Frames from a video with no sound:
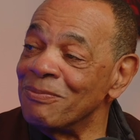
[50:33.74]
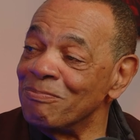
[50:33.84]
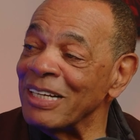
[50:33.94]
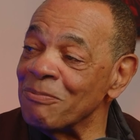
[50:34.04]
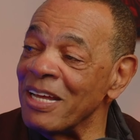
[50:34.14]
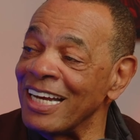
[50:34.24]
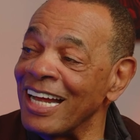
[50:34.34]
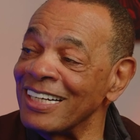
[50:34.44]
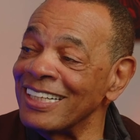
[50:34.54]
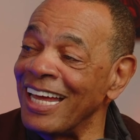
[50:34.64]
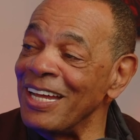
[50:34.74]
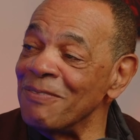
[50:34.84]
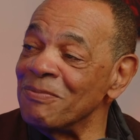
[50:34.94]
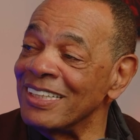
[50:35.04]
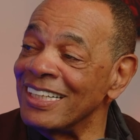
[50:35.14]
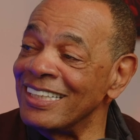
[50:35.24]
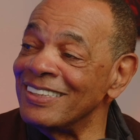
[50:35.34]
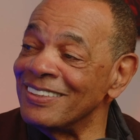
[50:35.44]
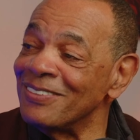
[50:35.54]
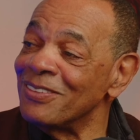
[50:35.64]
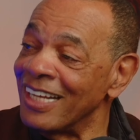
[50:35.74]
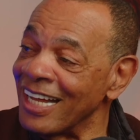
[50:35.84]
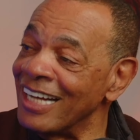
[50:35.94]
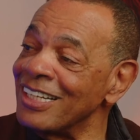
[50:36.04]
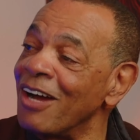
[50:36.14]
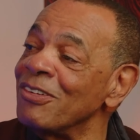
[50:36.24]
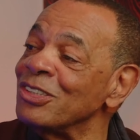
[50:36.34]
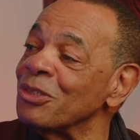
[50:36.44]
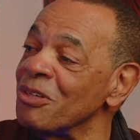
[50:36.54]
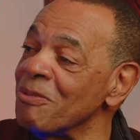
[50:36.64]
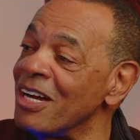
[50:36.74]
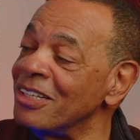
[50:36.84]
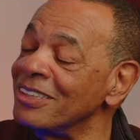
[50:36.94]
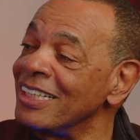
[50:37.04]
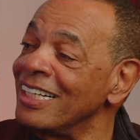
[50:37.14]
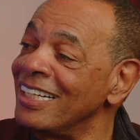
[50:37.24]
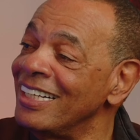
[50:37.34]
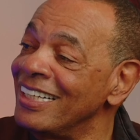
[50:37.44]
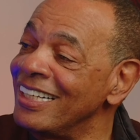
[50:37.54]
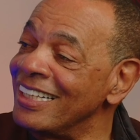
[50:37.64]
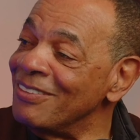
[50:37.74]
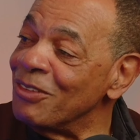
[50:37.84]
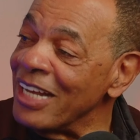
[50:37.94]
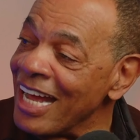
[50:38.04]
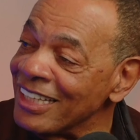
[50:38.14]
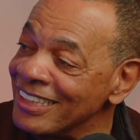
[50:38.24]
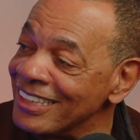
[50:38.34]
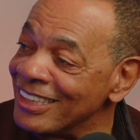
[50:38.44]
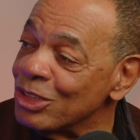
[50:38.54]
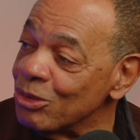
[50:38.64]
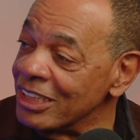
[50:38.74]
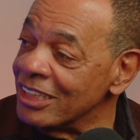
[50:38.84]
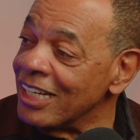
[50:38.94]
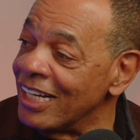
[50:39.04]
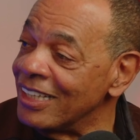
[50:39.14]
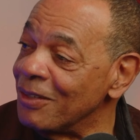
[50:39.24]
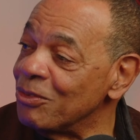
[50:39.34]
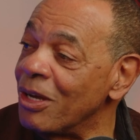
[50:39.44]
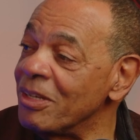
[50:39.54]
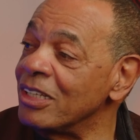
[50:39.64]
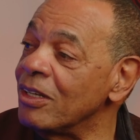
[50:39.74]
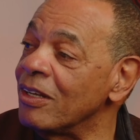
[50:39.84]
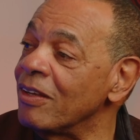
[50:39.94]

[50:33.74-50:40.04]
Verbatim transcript: big man out of the game, and they got the offensive rebound, and Ray Allen hit the three to tie it up. I mean,